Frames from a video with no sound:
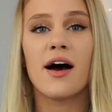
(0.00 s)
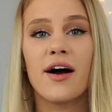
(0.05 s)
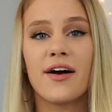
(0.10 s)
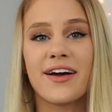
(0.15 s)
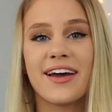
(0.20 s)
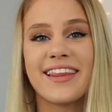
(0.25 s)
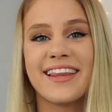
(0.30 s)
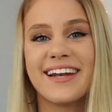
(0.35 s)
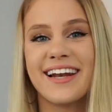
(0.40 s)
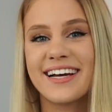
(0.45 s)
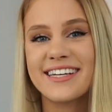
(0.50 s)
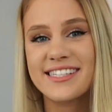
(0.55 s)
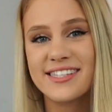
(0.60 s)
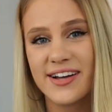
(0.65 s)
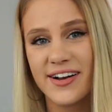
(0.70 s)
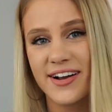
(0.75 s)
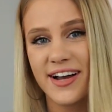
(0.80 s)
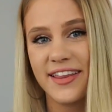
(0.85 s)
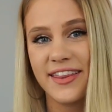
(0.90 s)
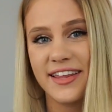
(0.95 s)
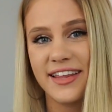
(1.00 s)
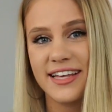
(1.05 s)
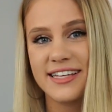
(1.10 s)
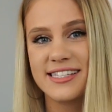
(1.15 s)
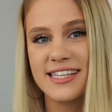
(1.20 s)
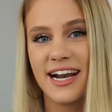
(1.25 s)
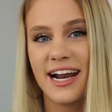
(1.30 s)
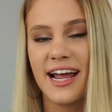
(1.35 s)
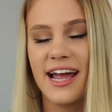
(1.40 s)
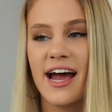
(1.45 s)
Okay, the next song on the
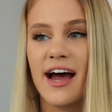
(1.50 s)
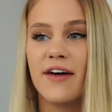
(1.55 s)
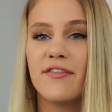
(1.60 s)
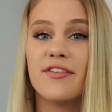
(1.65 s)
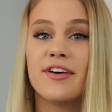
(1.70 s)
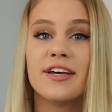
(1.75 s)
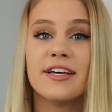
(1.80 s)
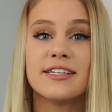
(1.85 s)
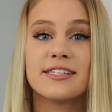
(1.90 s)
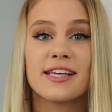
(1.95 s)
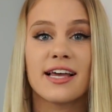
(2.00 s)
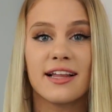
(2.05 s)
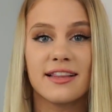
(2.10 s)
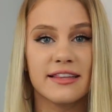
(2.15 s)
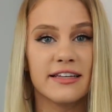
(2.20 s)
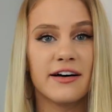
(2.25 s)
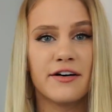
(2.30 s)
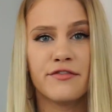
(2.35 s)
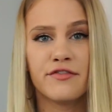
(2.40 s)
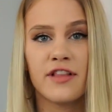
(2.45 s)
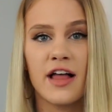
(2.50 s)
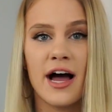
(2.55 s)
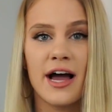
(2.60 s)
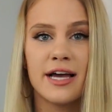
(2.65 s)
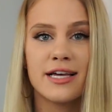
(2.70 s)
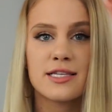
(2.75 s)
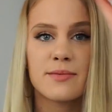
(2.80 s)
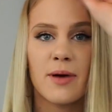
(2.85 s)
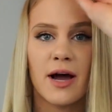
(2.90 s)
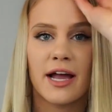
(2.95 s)
list that I have is Love
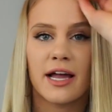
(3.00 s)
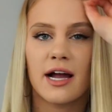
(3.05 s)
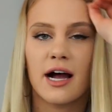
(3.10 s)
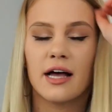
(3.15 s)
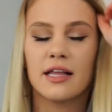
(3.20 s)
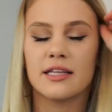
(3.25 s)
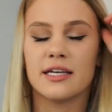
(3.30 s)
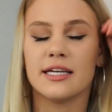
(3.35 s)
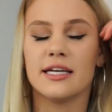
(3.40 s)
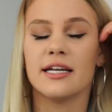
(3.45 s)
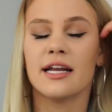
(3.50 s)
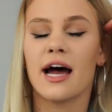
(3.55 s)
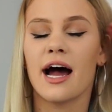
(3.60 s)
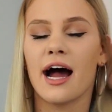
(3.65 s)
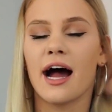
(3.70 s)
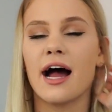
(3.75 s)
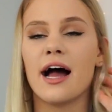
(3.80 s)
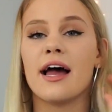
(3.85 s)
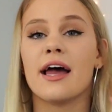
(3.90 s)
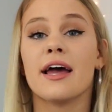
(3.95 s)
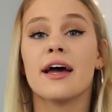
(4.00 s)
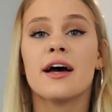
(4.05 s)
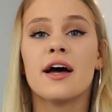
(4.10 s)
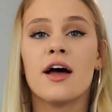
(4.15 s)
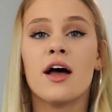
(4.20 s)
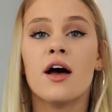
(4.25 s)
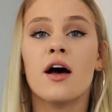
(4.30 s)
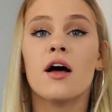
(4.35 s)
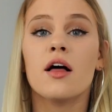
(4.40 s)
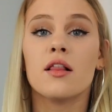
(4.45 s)
Lies by Khalid. I
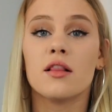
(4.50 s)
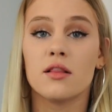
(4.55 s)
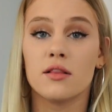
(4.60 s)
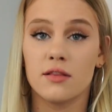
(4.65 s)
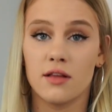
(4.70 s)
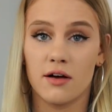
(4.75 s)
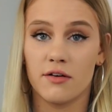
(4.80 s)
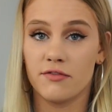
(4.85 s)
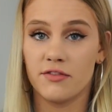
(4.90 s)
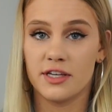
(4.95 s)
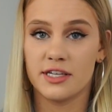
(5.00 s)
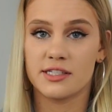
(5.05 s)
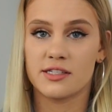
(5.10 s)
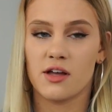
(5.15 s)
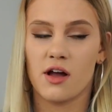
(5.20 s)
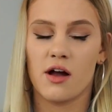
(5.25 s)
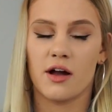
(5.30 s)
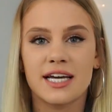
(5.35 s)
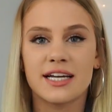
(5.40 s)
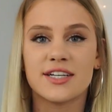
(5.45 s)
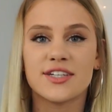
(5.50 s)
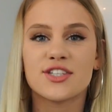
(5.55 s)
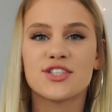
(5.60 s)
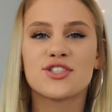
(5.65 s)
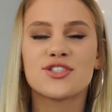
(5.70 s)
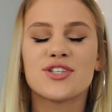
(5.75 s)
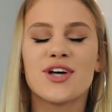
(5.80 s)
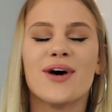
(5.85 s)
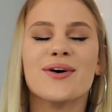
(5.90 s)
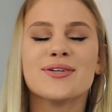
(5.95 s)
love this song. It is
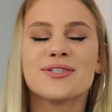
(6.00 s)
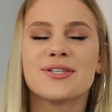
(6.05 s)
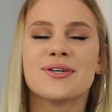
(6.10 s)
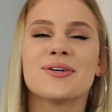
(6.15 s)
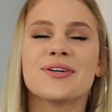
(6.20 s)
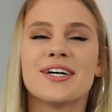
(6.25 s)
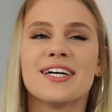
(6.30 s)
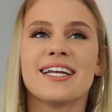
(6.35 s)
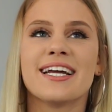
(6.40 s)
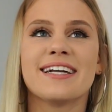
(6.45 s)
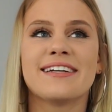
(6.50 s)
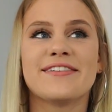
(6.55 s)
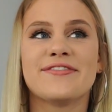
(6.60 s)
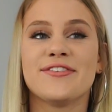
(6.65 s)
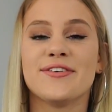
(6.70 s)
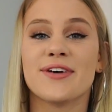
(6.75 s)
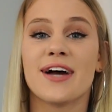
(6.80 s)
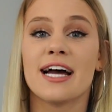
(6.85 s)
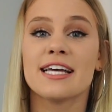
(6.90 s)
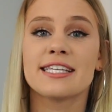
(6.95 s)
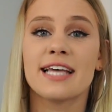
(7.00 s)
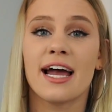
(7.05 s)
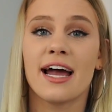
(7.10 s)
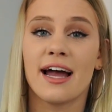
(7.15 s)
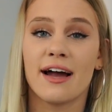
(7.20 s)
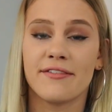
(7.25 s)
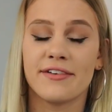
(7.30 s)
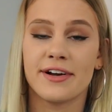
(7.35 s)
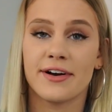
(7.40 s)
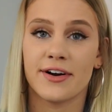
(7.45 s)
so, so good, and if you guys
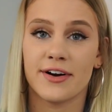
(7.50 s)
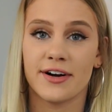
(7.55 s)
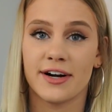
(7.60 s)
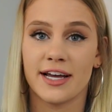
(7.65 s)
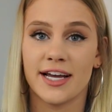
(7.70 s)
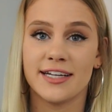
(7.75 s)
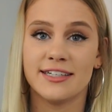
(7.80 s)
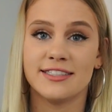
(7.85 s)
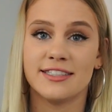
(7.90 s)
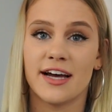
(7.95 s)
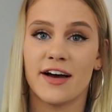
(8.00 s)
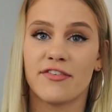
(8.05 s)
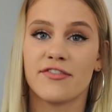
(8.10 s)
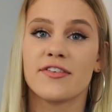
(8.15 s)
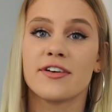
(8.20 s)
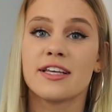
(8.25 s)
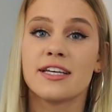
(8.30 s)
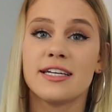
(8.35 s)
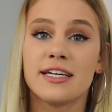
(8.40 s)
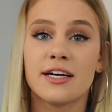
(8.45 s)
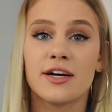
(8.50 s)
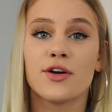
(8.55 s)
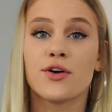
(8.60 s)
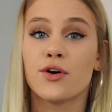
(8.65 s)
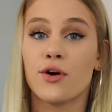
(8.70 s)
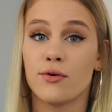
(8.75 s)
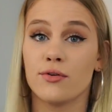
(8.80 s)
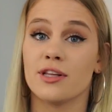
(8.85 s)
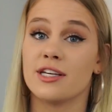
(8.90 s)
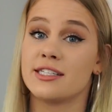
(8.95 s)
haven't heard it, definitely
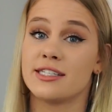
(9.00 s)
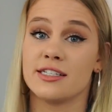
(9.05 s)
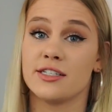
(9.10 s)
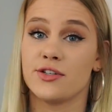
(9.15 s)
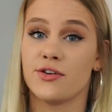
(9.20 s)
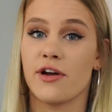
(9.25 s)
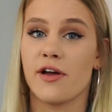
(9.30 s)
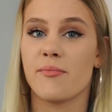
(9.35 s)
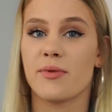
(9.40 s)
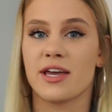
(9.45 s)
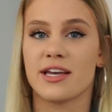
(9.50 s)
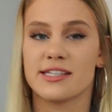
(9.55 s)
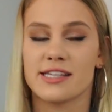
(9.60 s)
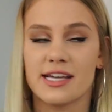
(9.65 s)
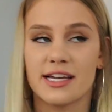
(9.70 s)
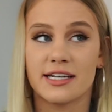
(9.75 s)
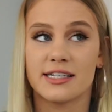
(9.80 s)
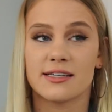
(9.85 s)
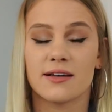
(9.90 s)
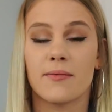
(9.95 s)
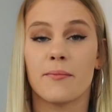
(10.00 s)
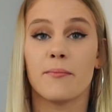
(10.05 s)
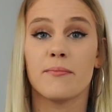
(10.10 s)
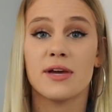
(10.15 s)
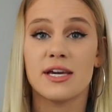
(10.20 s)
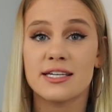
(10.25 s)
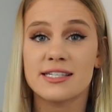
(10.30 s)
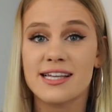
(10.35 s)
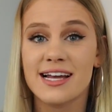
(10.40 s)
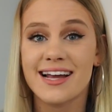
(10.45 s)
go listen to it because it is
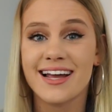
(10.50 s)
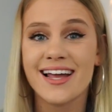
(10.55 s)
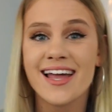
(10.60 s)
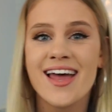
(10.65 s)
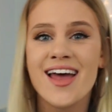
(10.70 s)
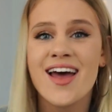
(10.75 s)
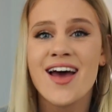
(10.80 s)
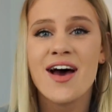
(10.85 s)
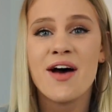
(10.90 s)
amazing.